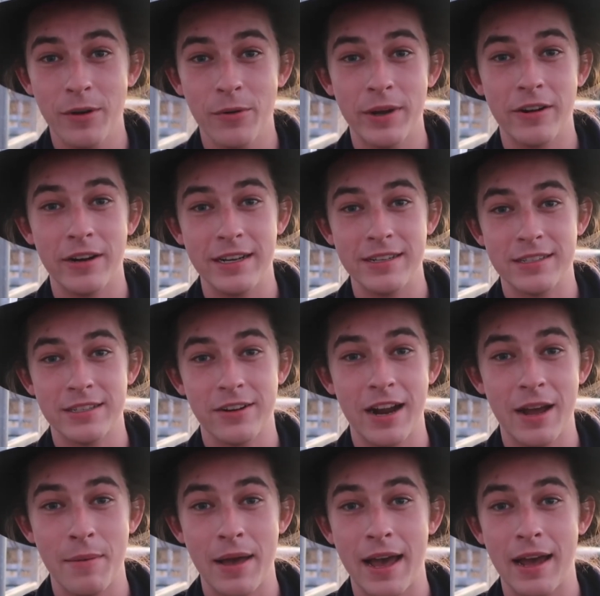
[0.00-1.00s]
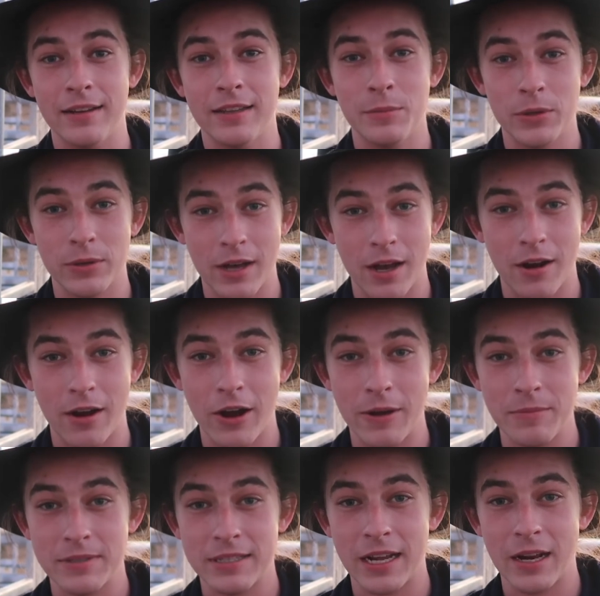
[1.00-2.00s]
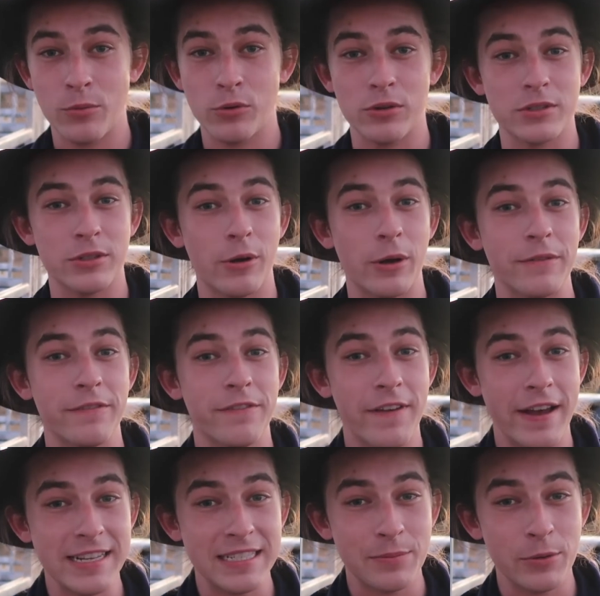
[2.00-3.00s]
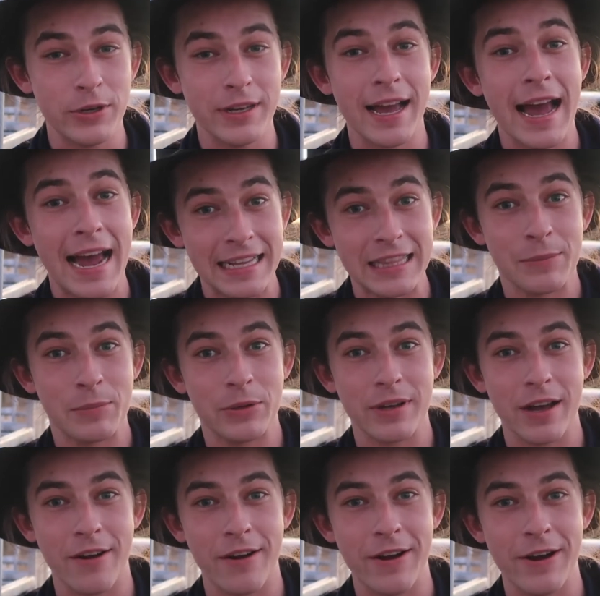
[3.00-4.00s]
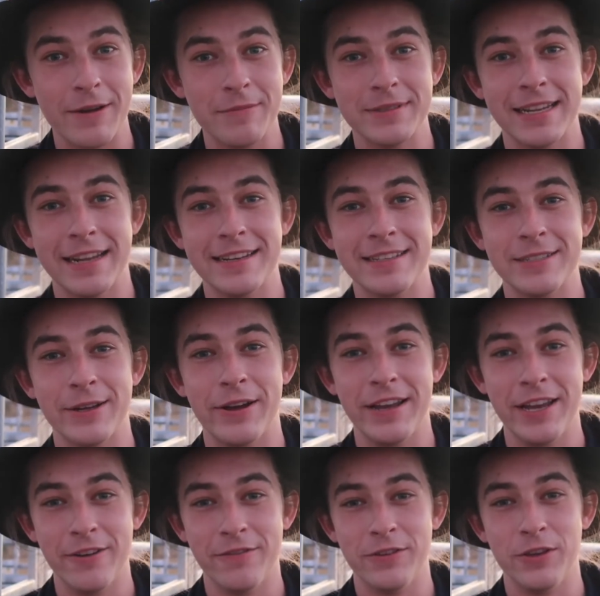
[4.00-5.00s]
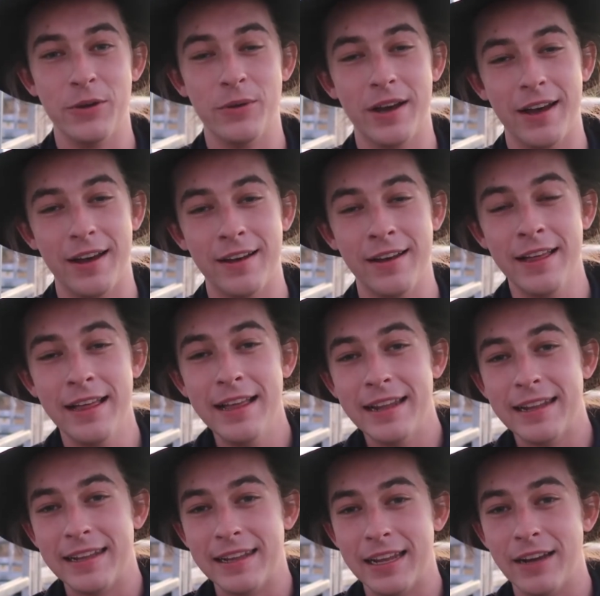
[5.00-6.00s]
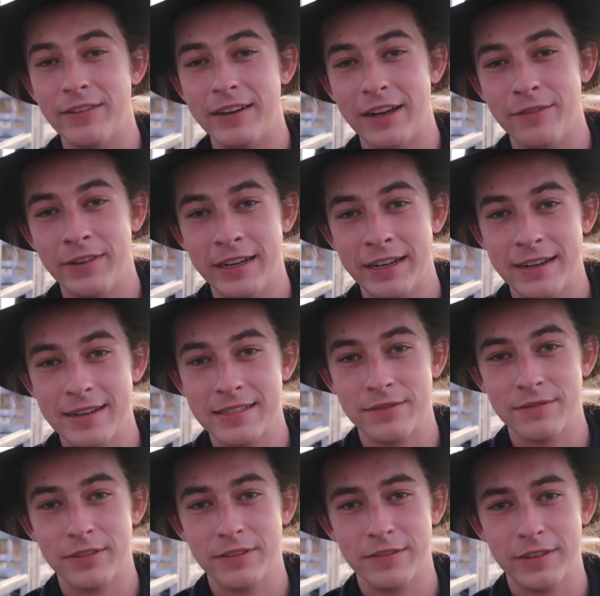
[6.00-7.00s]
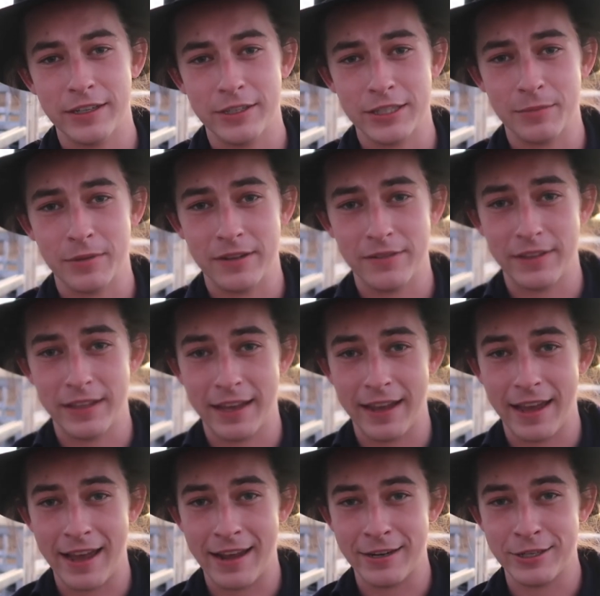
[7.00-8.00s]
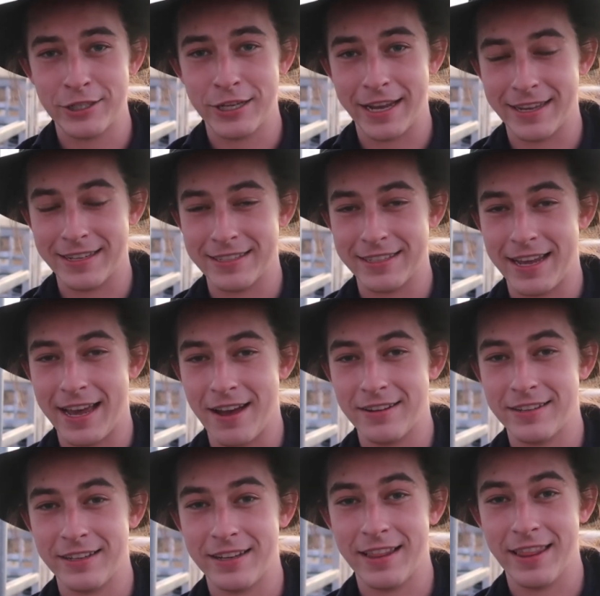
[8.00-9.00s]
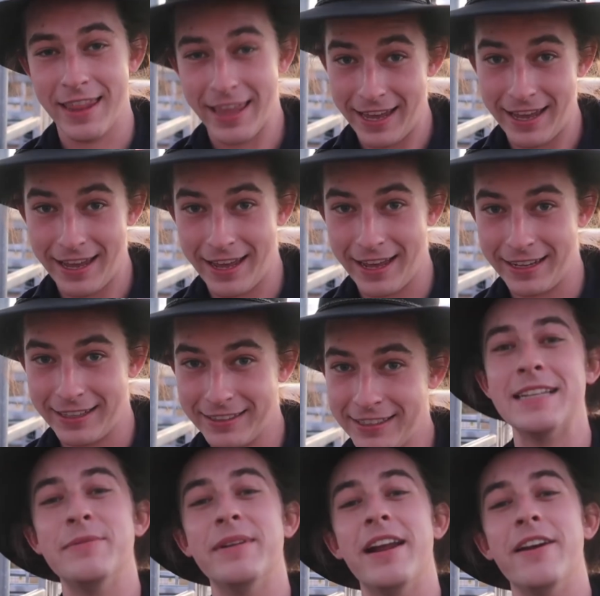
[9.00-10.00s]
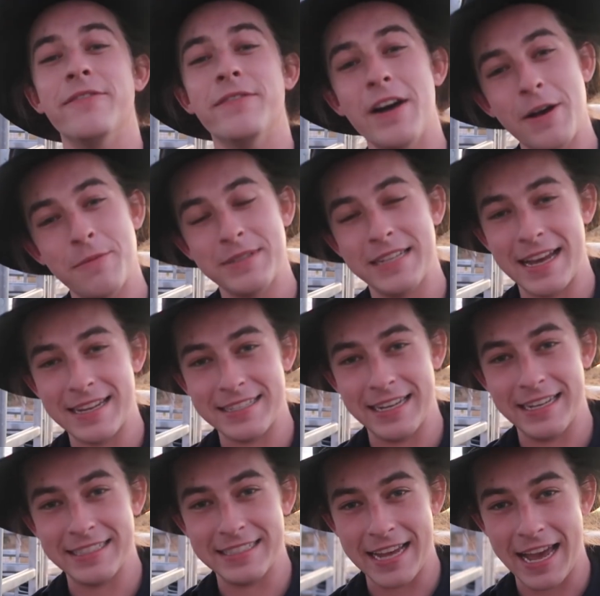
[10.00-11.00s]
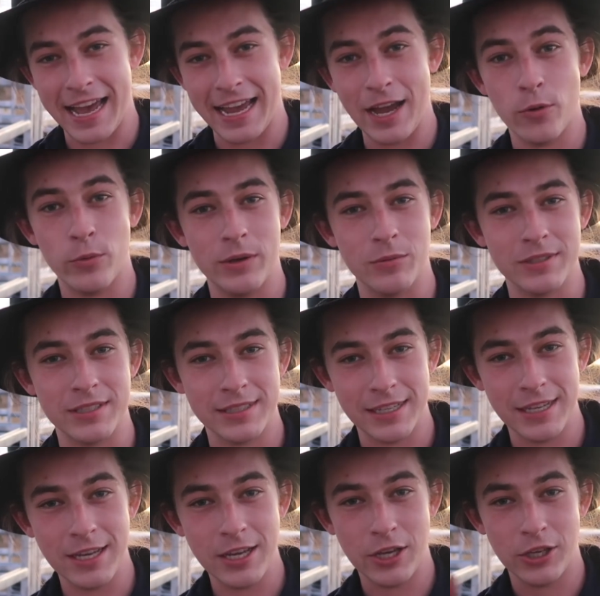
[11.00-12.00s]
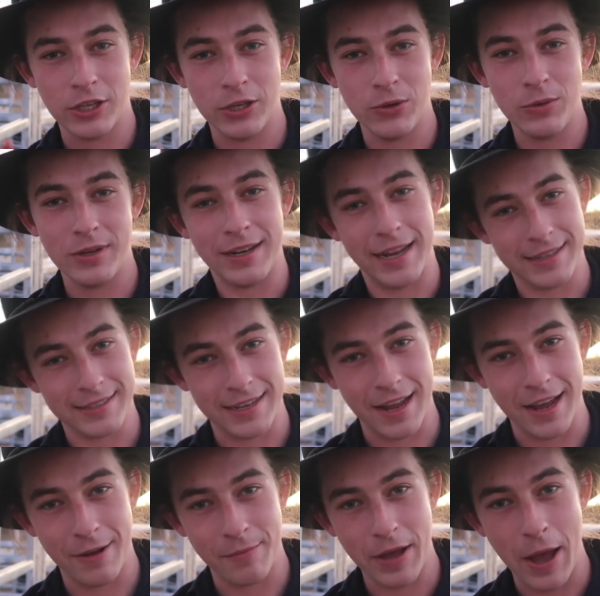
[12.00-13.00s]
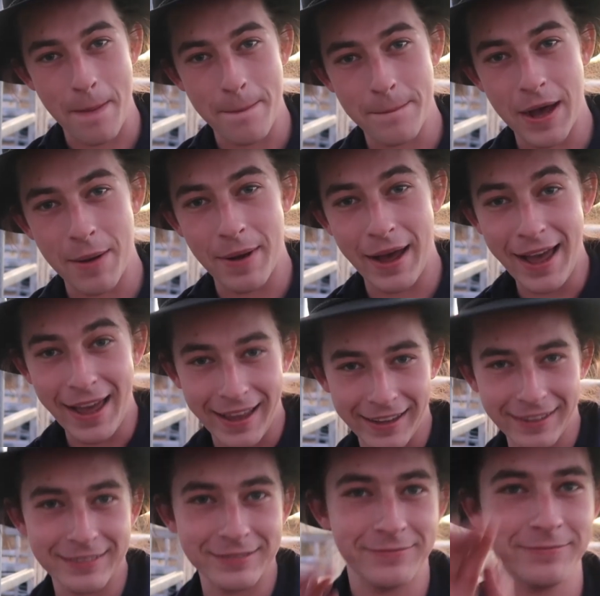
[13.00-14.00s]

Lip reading: We're on Instagram at the Bilkara Homestead. We're also on Facebook at the Bilkara Homestead. So if you are loving our videos, then feel free to jump over there and check us out there. It's been a fantastic day. We will see you next time. Bye bye.